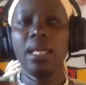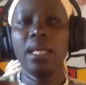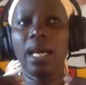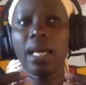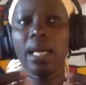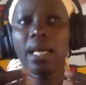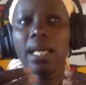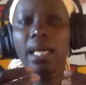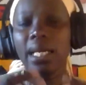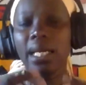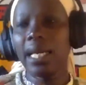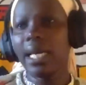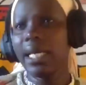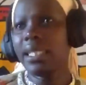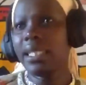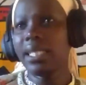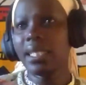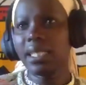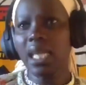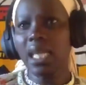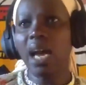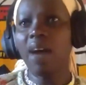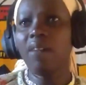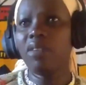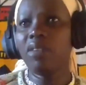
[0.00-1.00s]
can I
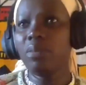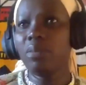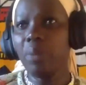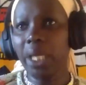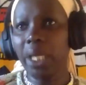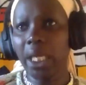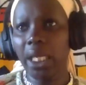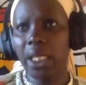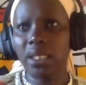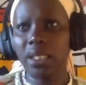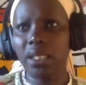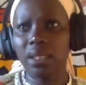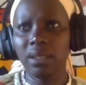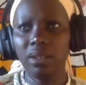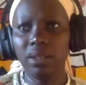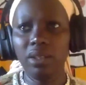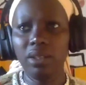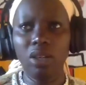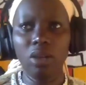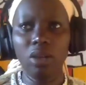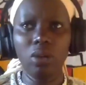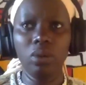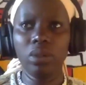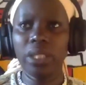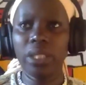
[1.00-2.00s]
just have a minute?
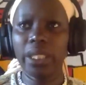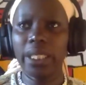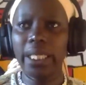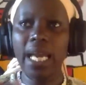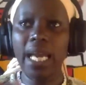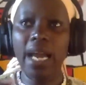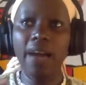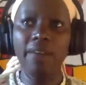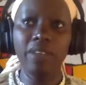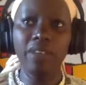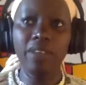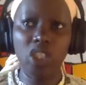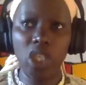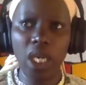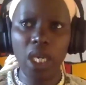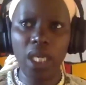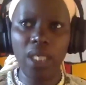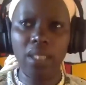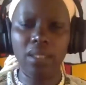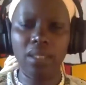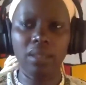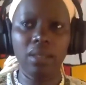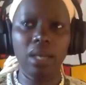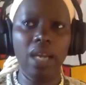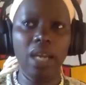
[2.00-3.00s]
Can I have a
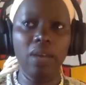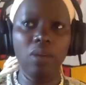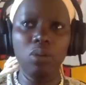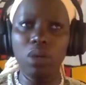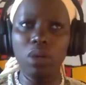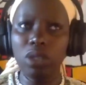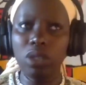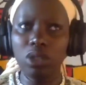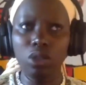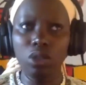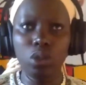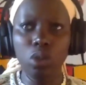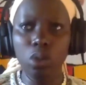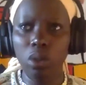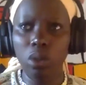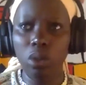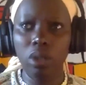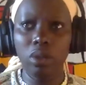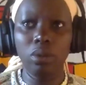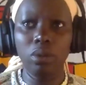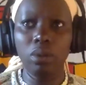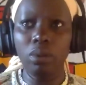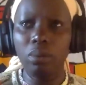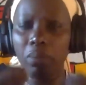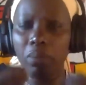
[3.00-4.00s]
chat? I want to talk.
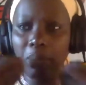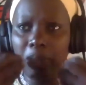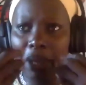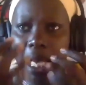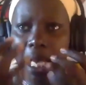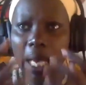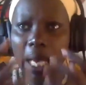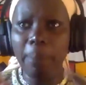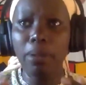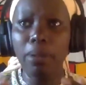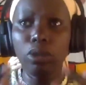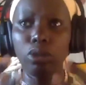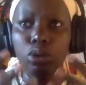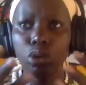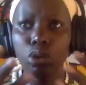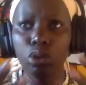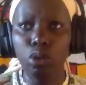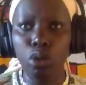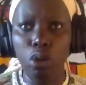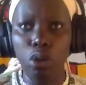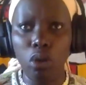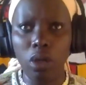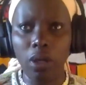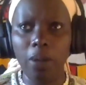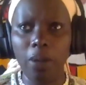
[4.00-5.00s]
Be able to
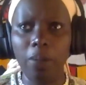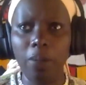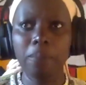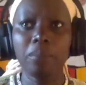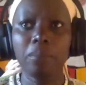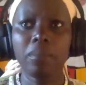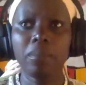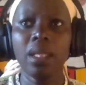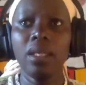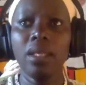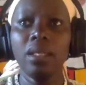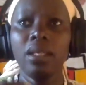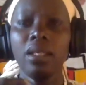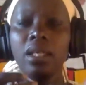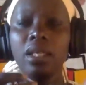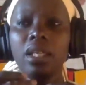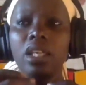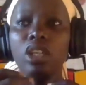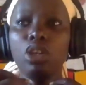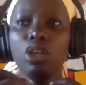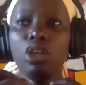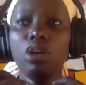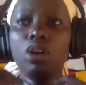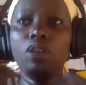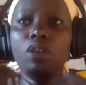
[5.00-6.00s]
talk.
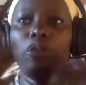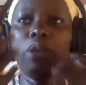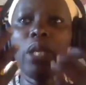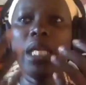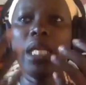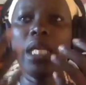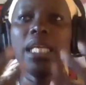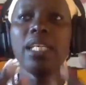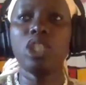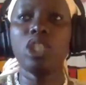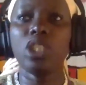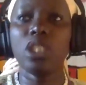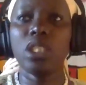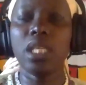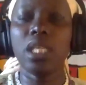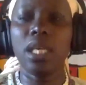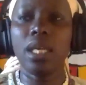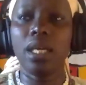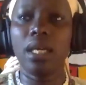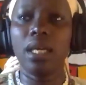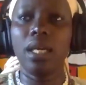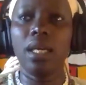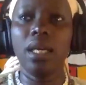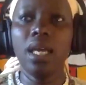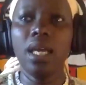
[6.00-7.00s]
Feeling
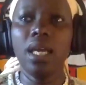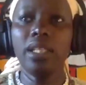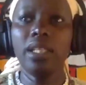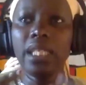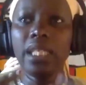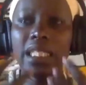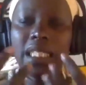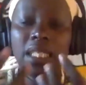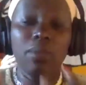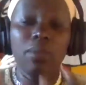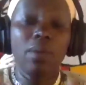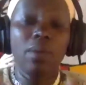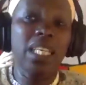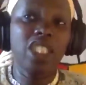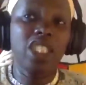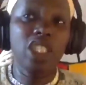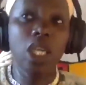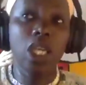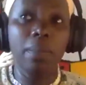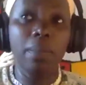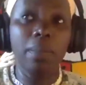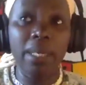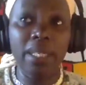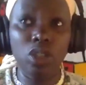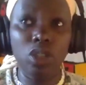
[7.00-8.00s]
the reason why I
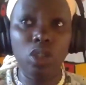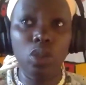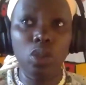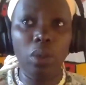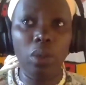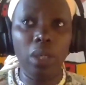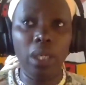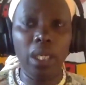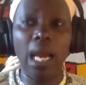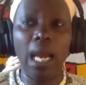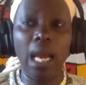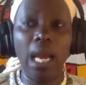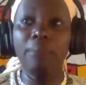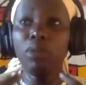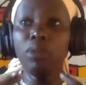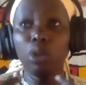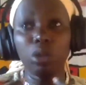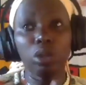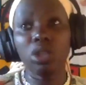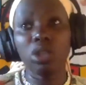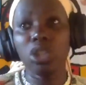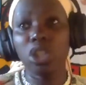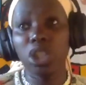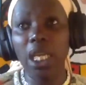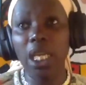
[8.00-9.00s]
share my story, I'm
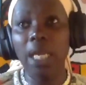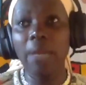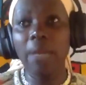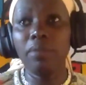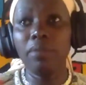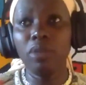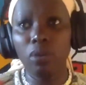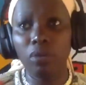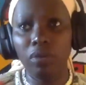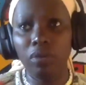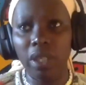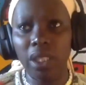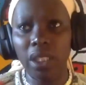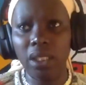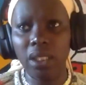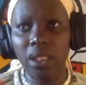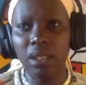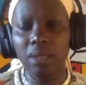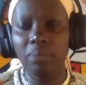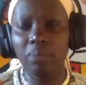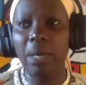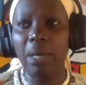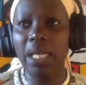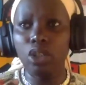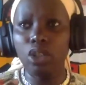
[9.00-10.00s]
not ashamed of it.
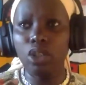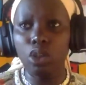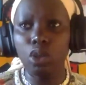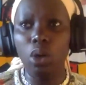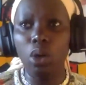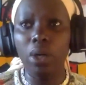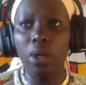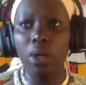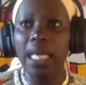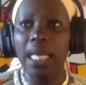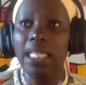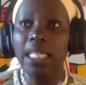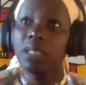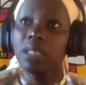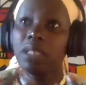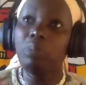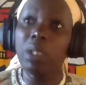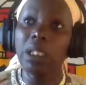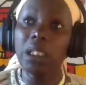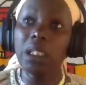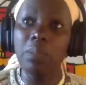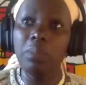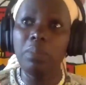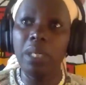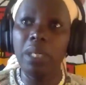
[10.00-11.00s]
My story has
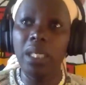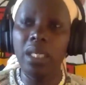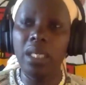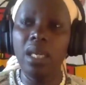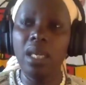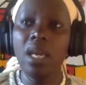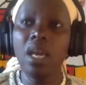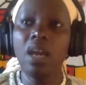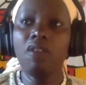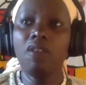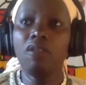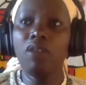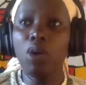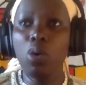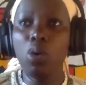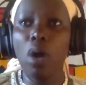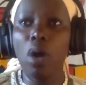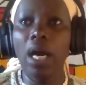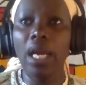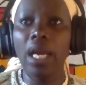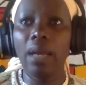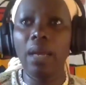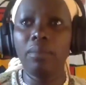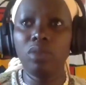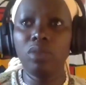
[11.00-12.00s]
built me for who
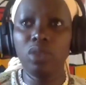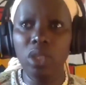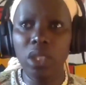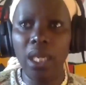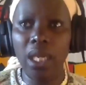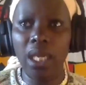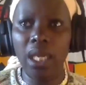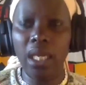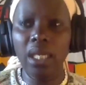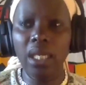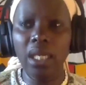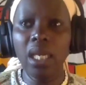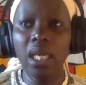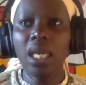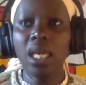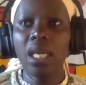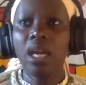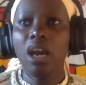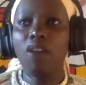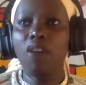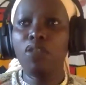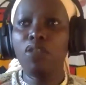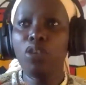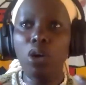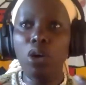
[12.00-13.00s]
I am today.
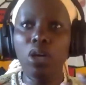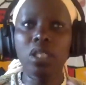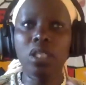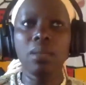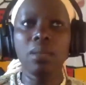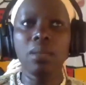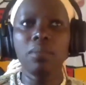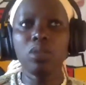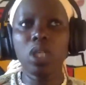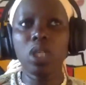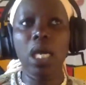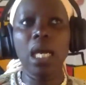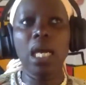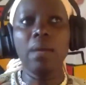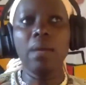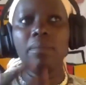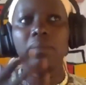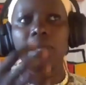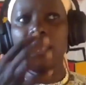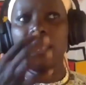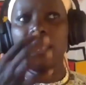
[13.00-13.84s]
Of course, sometimes,